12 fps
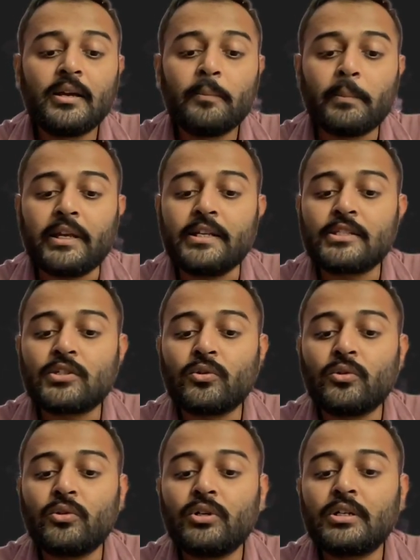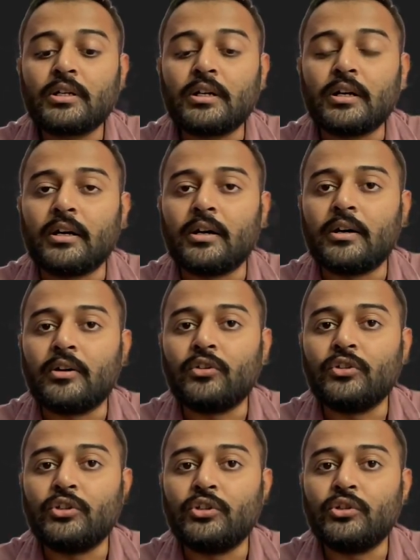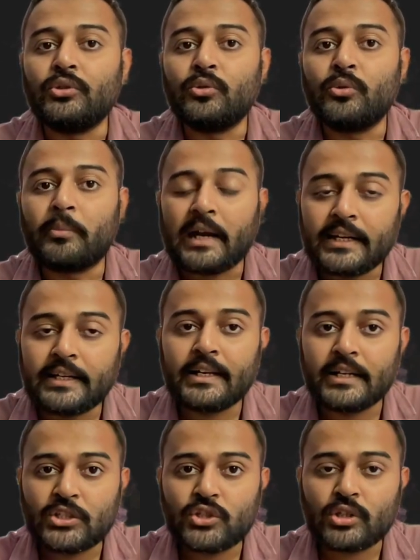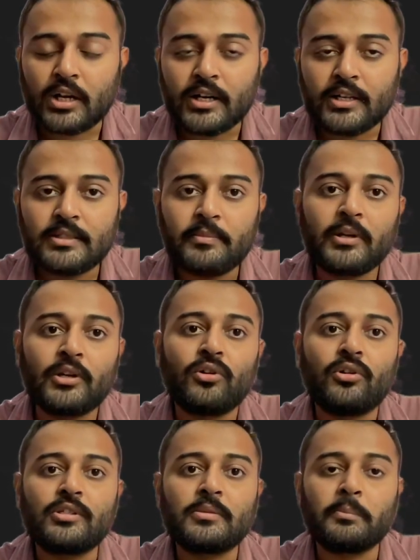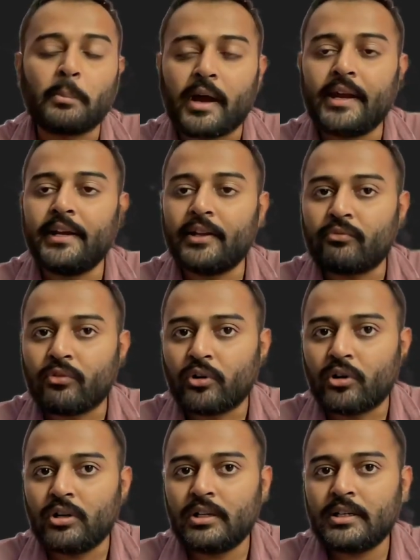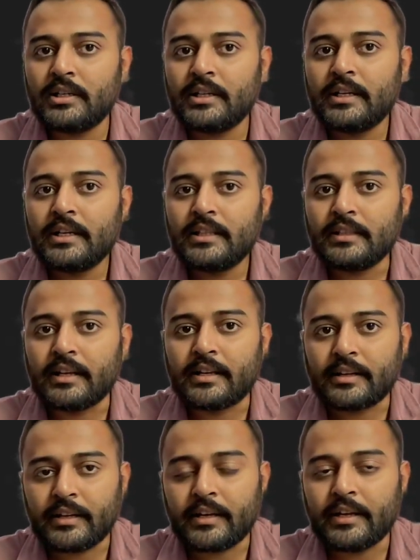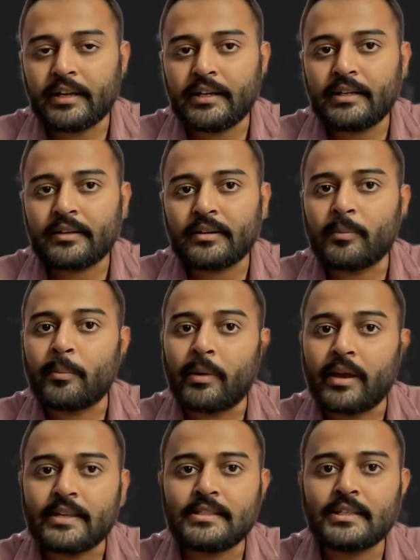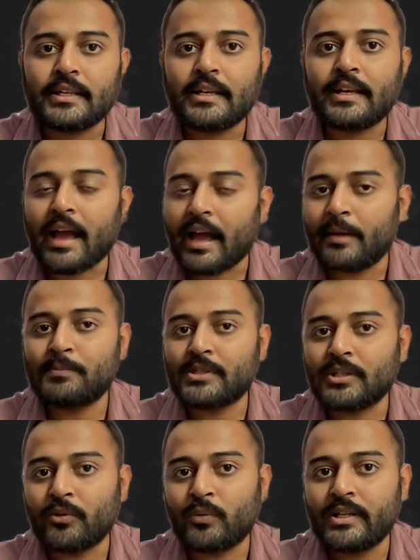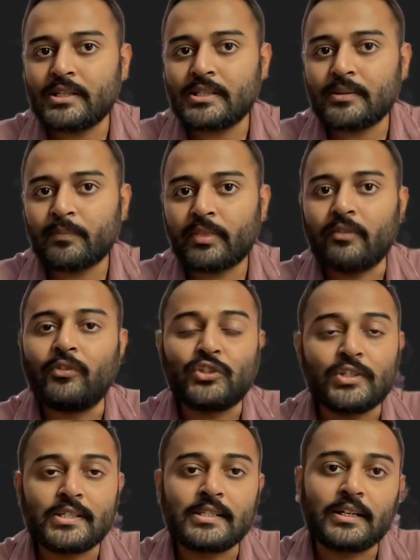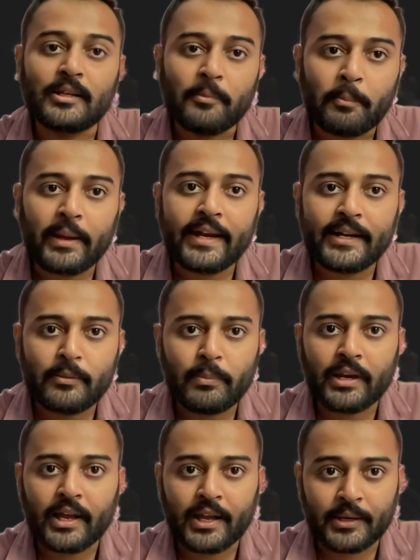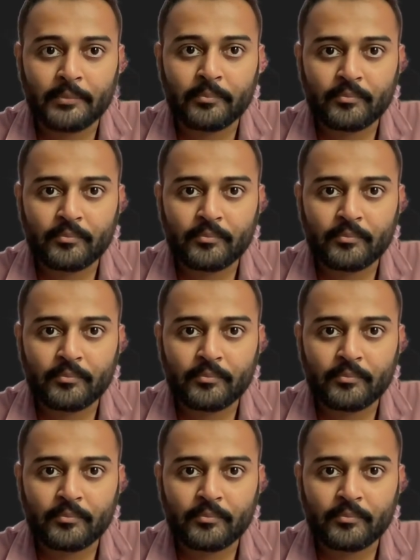please note you might get charged because by default they create a basic app service which is under paid plan.